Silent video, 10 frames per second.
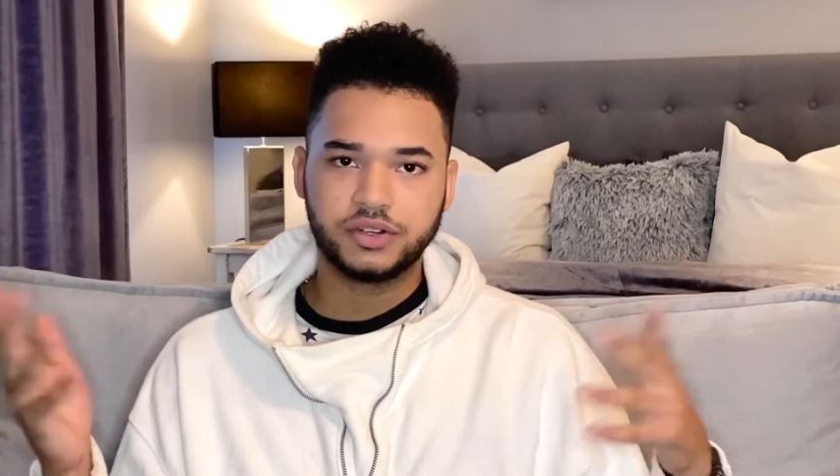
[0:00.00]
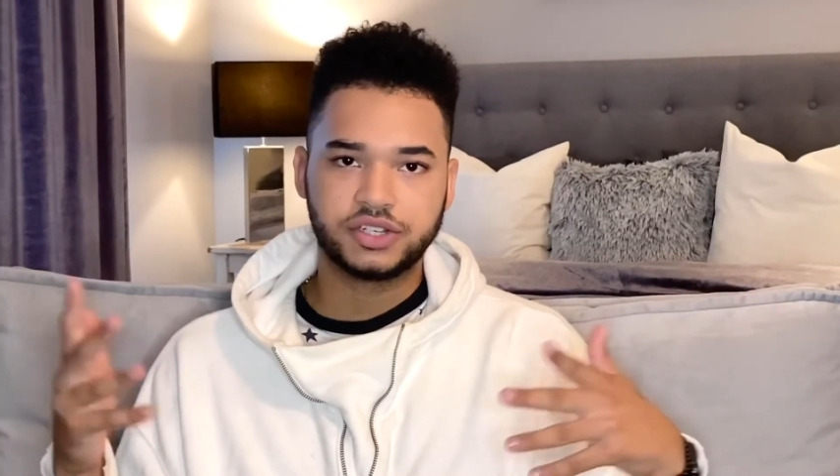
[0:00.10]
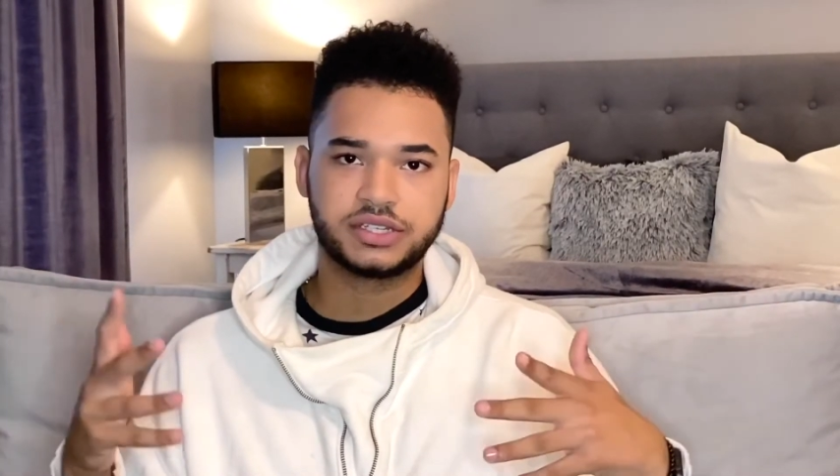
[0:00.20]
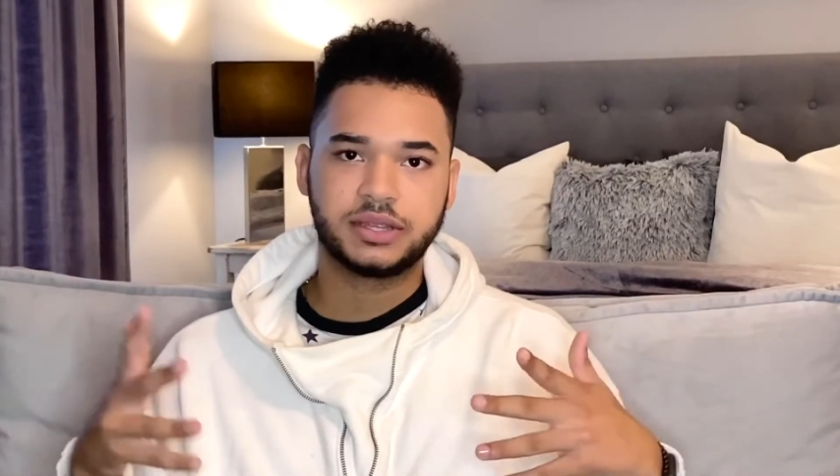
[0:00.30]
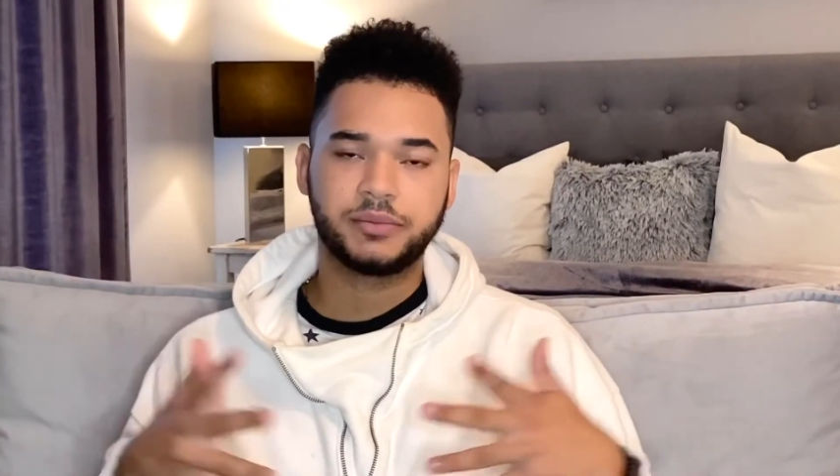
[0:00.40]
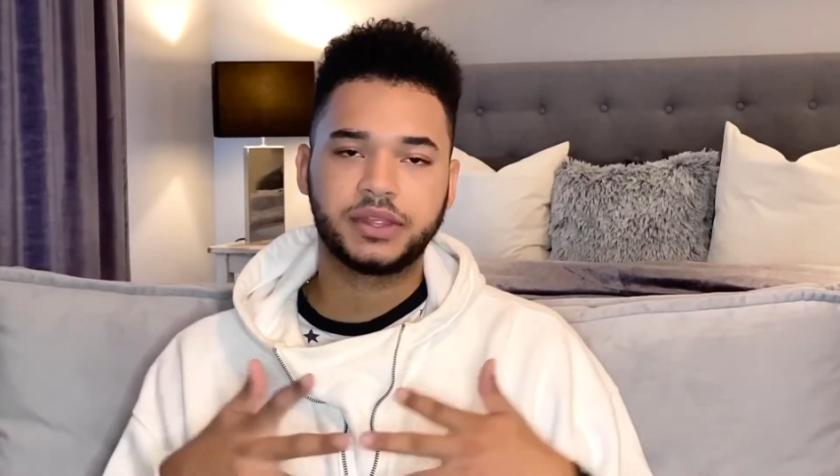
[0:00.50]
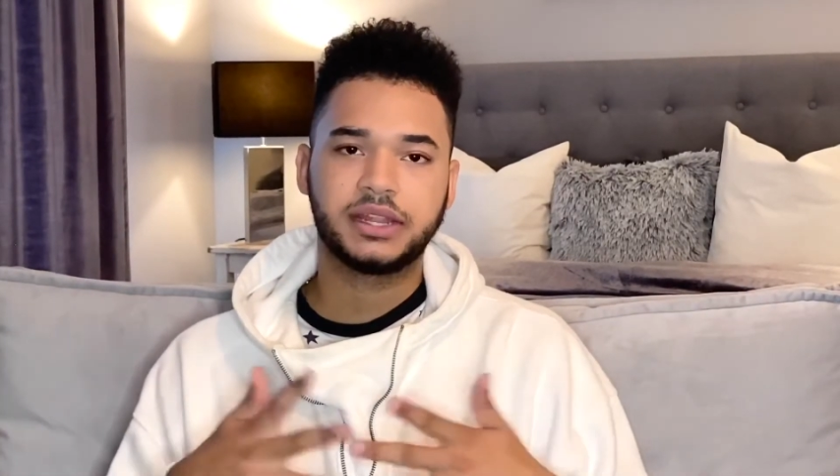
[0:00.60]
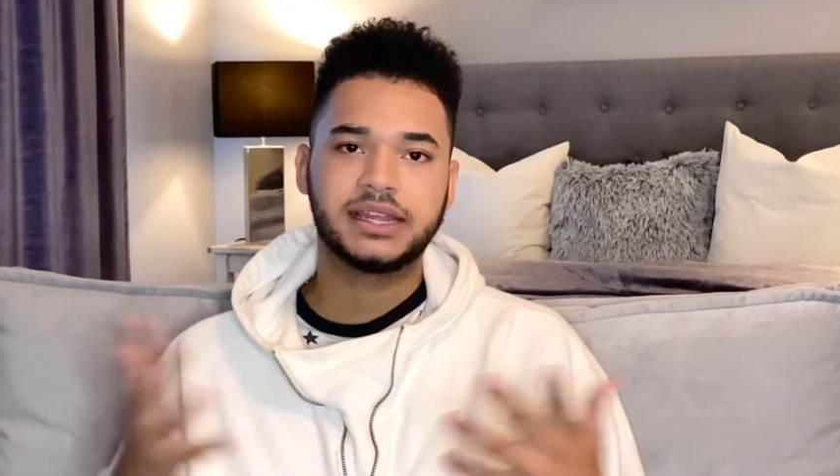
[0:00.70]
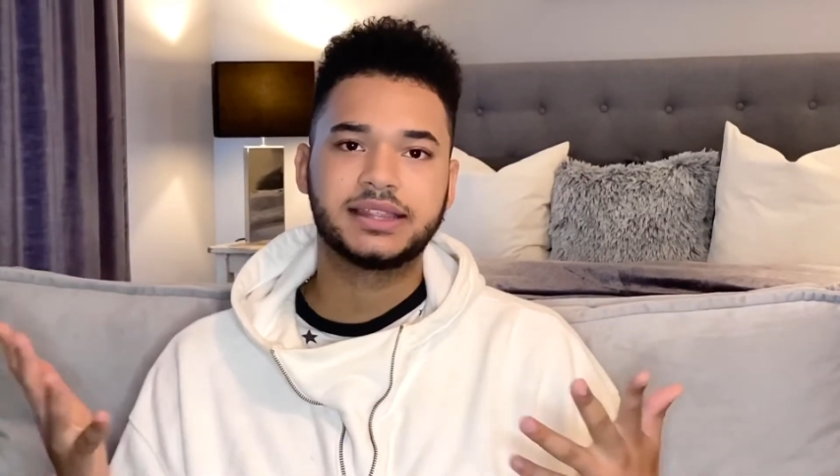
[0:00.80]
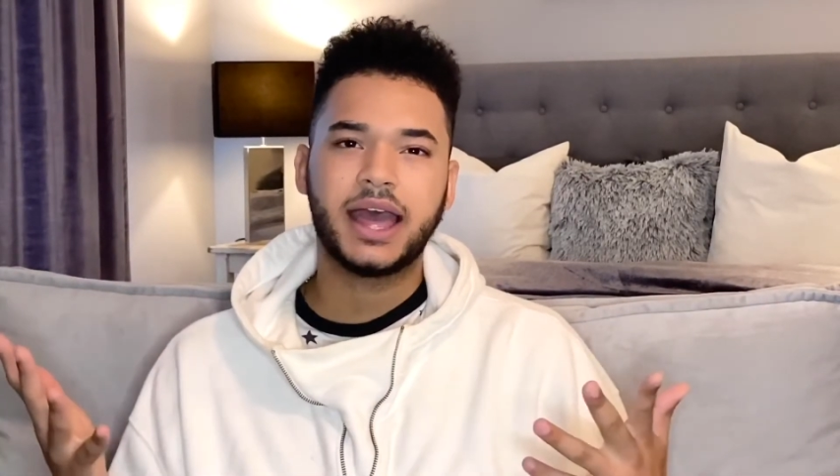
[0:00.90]
just something
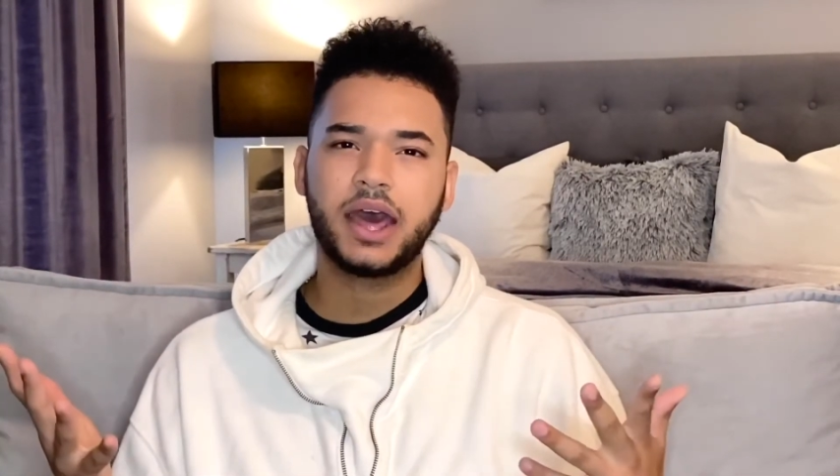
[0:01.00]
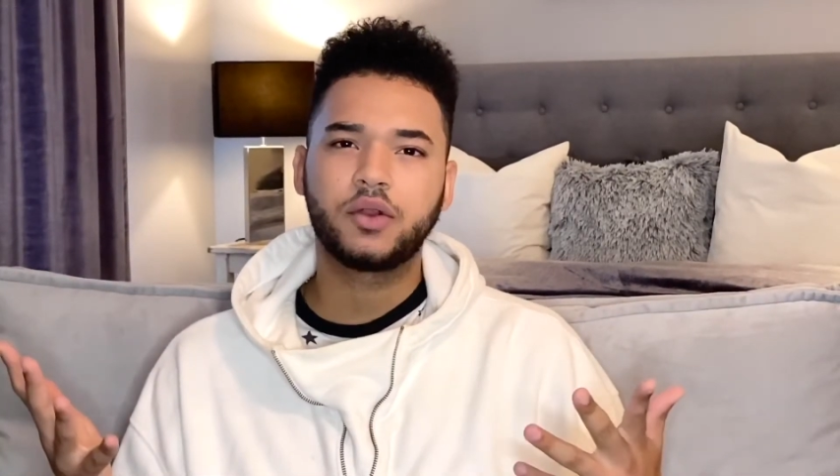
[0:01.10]
like that?